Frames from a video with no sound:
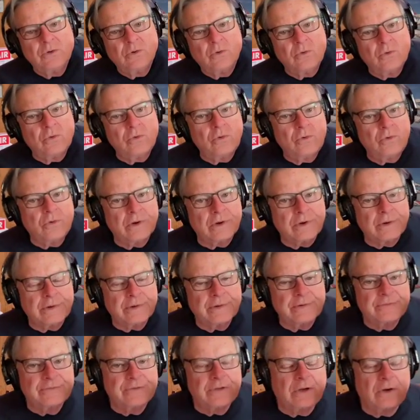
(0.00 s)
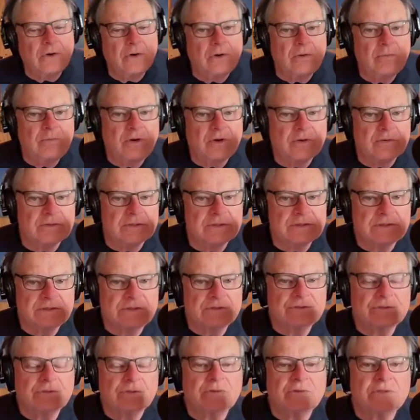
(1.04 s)
Or the homeowner's
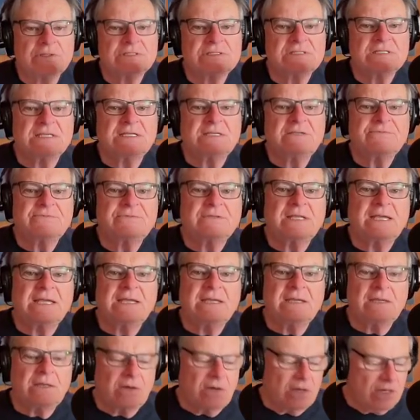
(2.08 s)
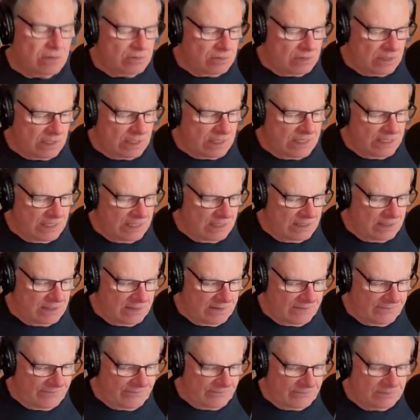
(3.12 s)
insurance if they are lucky
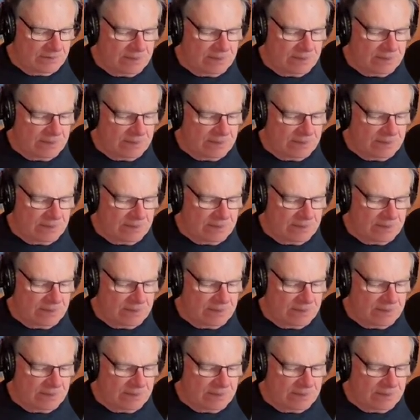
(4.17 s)
enough